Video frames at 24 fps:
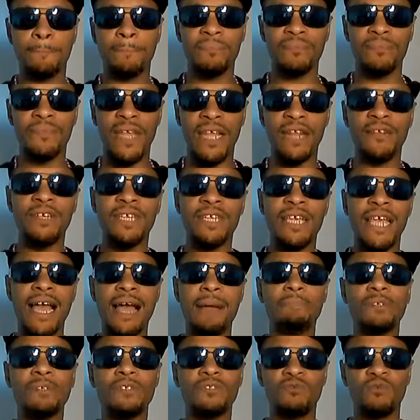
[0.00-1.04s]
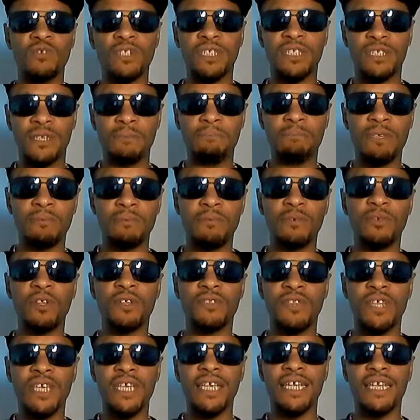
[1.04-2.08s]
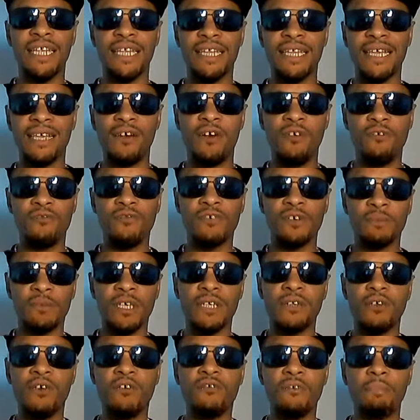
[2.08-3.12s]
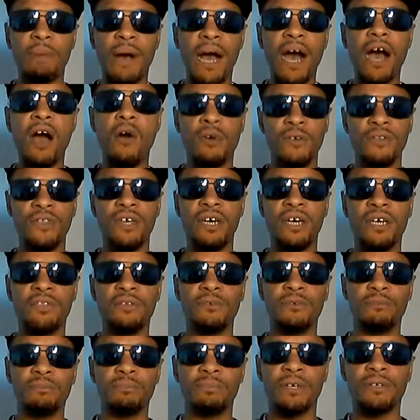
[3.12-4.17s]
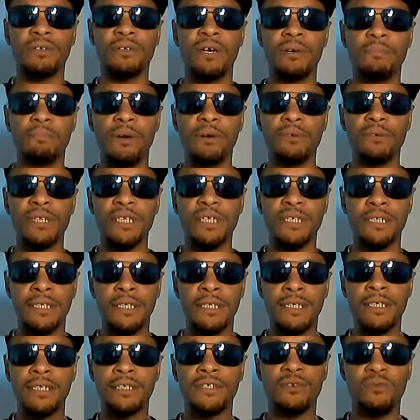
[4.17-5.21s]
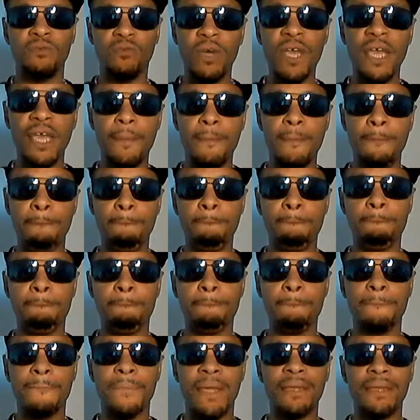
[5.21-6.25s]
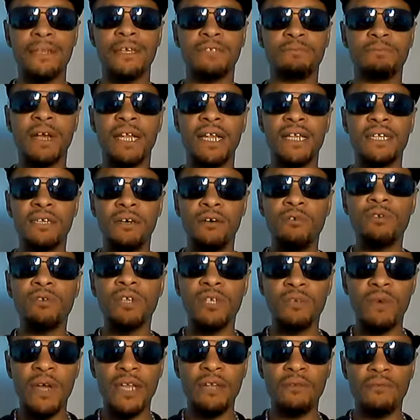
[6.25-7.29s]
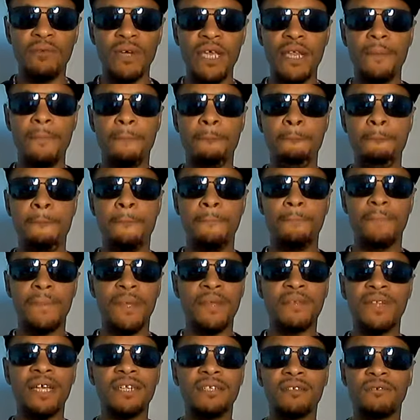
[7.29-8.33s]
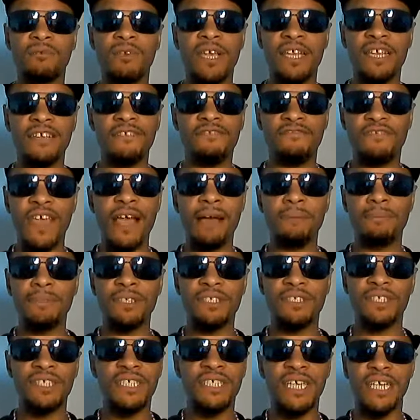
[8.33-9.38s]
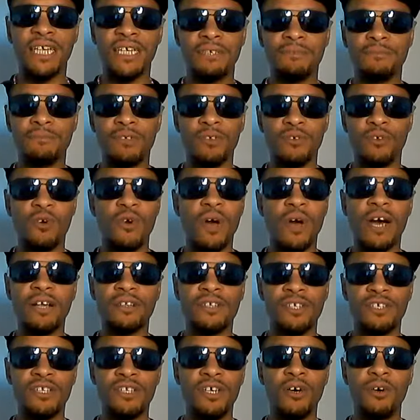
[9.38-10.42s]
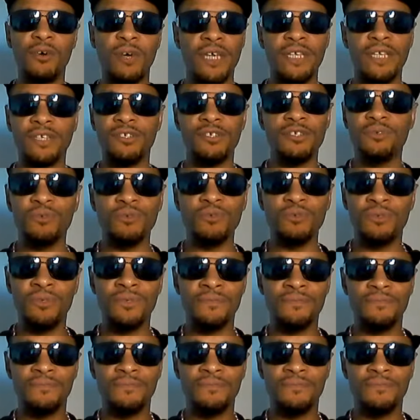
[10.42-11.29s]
That only happens when some people are thinking that they can overpower the other opponent to win. And that's probably the only way to win. That's not the way their families are telling them to go out the door and do.